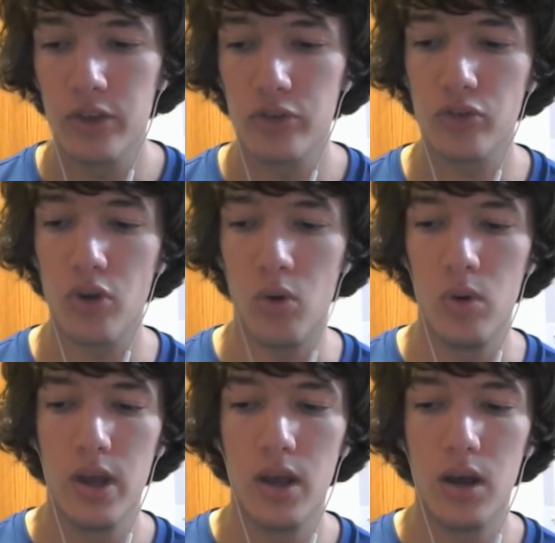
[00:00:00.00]
So
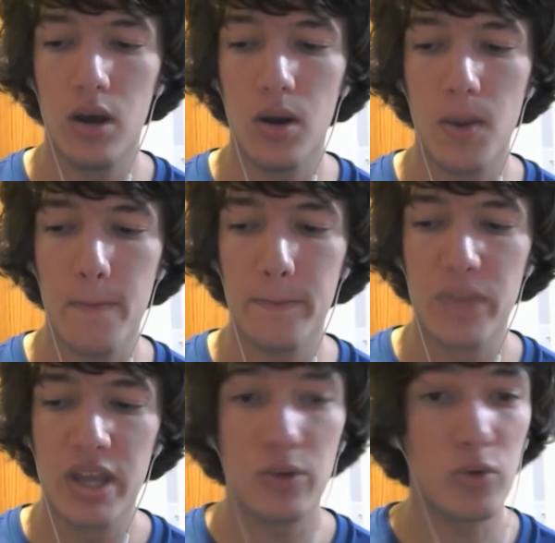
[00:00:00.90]

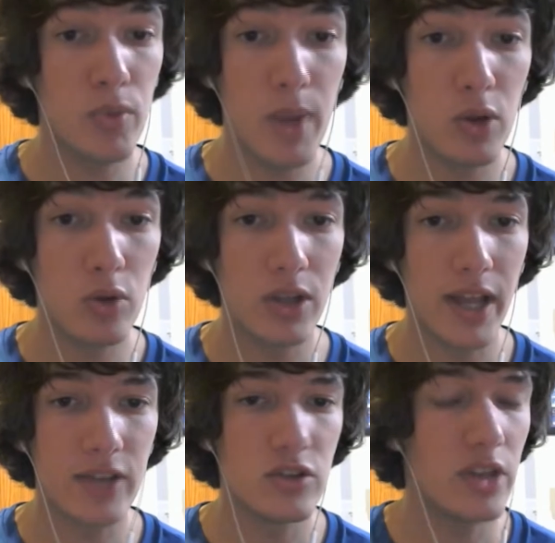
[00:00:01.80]
they were for my own
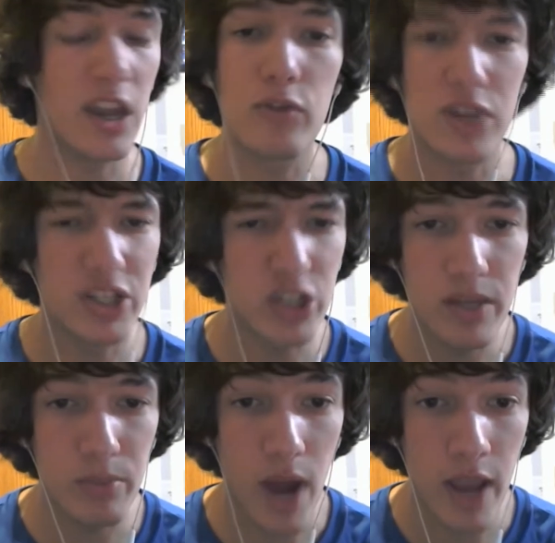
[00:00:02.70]
collection. They offered a
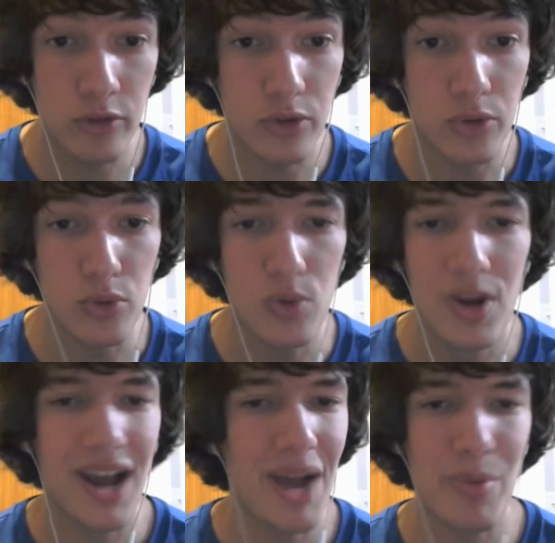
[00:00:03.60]
cheap price too.
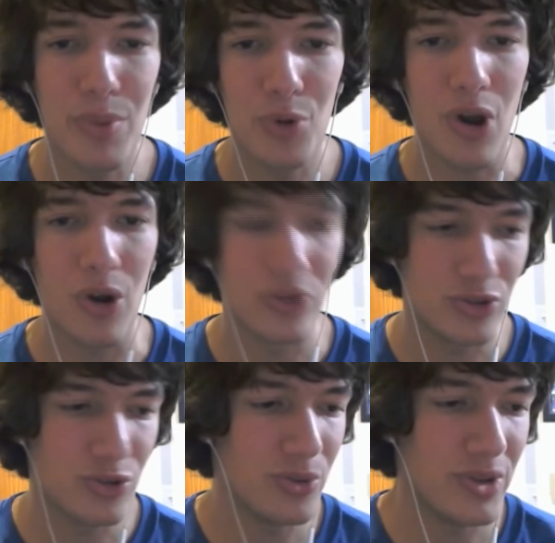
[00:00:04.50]
I'm a broke college
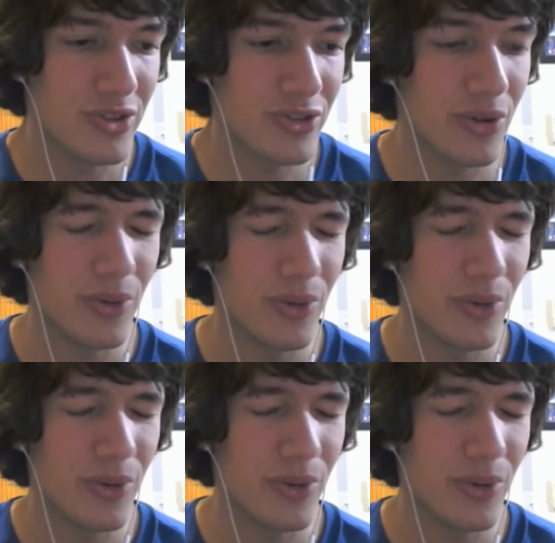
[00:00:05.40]
student, so